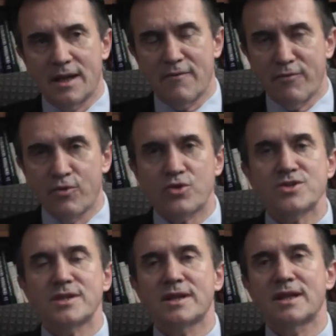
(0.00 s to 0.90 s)

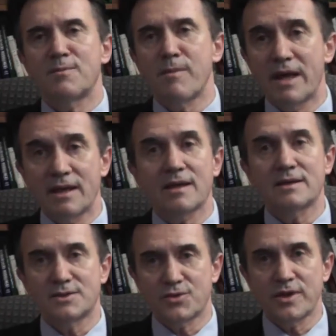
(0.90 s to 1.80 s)
Unfortunately,
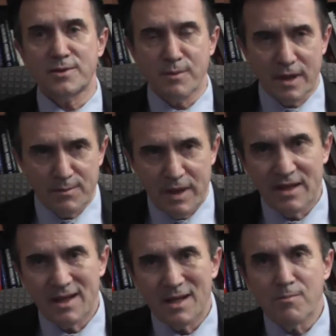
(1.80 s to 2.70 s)
medical treatment,
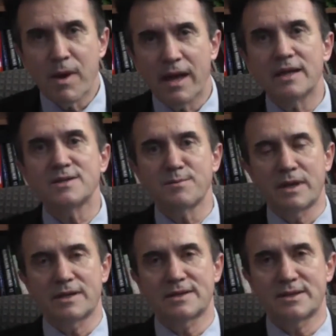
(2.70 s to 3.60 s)
medical
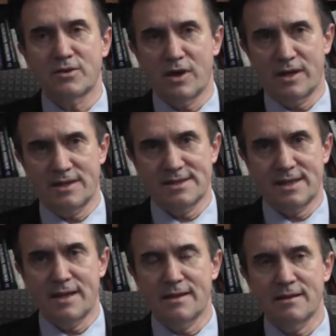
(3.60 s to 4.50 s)
management, so I
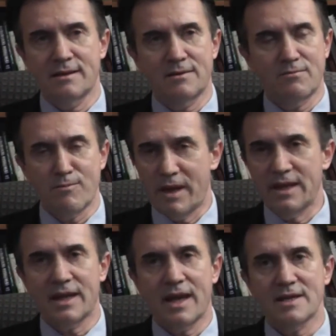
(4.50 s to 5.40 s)
understand the
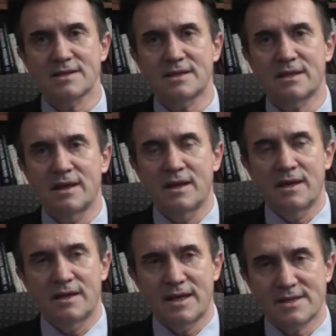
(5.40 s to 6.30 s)
medication
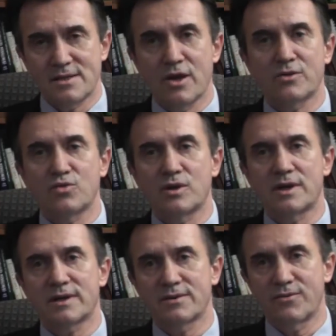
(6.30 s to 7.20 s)
does not
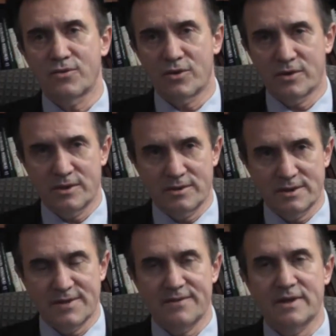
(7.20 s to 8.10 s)
work for
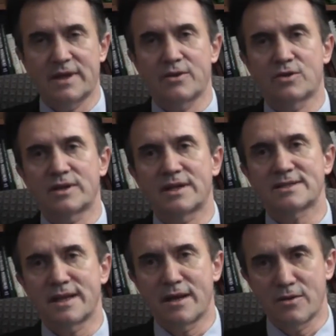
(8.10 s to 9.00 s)
severe aortic
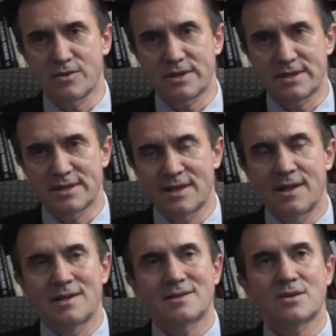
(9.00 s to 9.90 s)
stenosis.
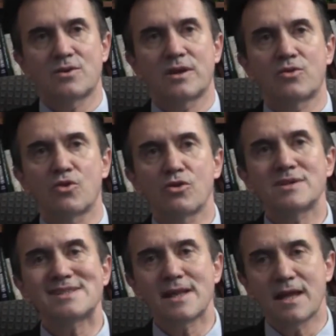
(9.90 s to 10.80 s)
So the
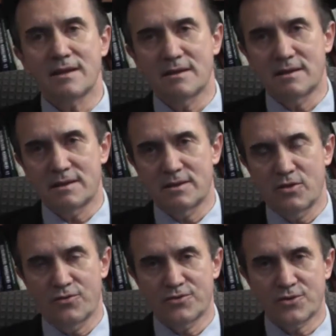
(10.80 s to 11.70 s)
gold standard
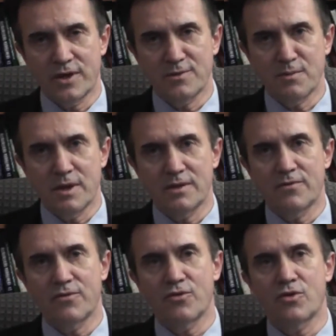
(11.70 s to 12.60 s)
of treatment
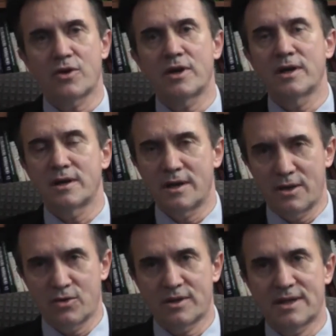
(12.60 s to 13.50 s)
for
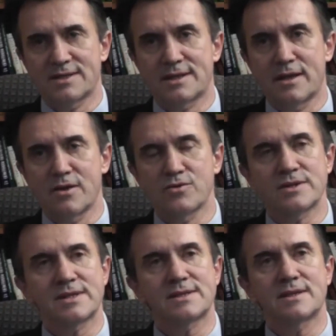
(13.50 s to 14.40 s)
aortic
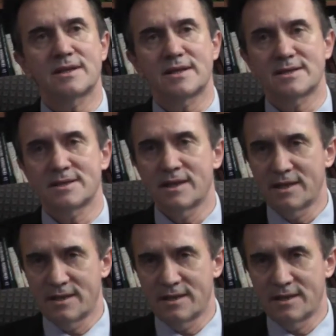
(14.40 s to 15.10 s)
stenosis is